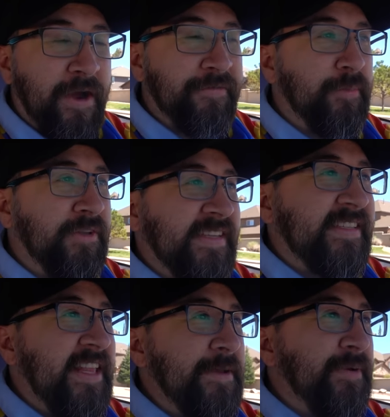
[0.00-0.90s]
comfortable to
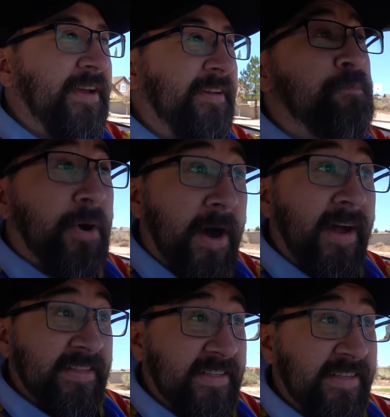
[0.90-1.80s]
sleep in,
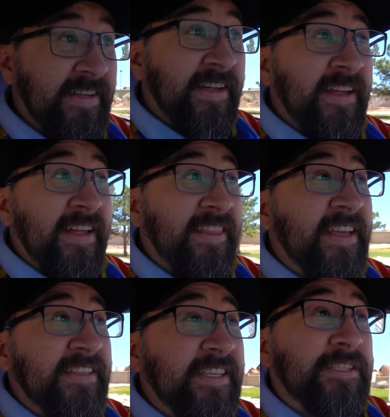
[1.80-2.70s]
but
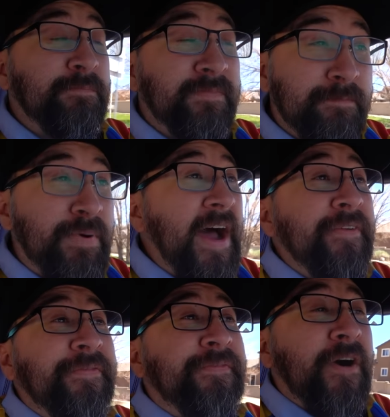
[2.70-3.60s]
this is by
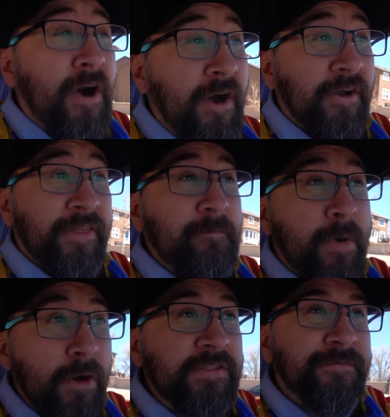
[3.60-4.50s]
far the
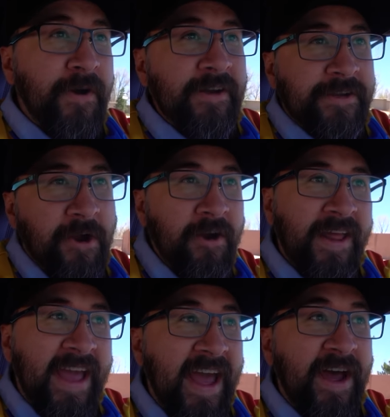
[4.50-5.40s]
most fun car
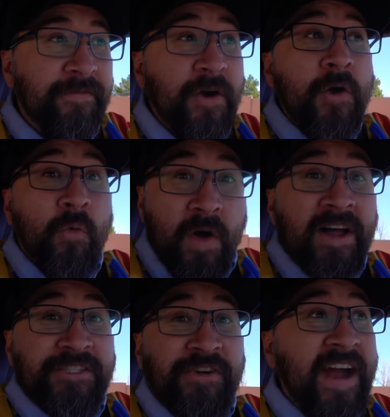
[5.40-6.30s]
to have
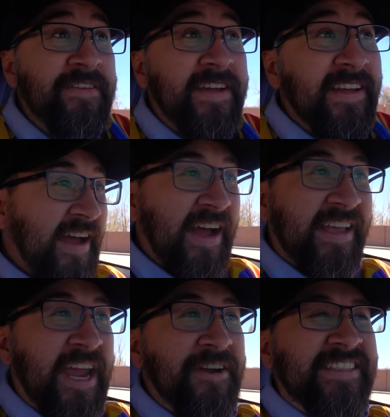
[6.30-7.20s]
while driving. I
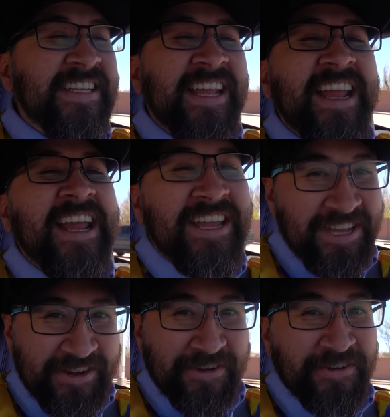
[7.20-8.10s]

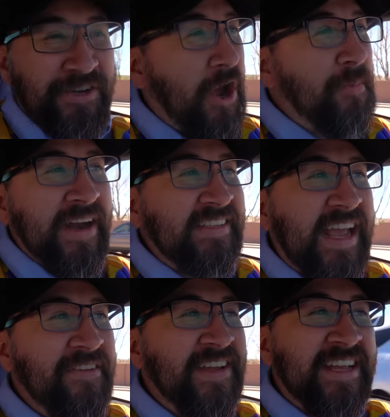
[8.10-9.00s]
guarantee you, nobody's
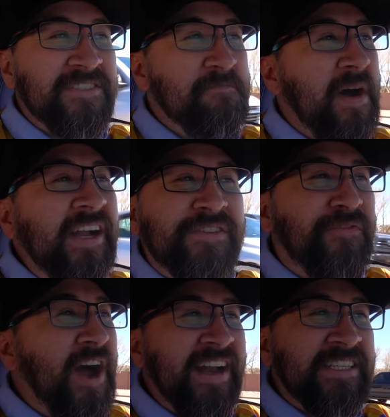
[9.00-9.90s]
having as much
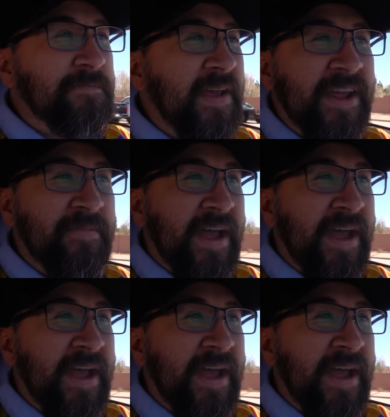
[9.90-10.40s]
fun as me,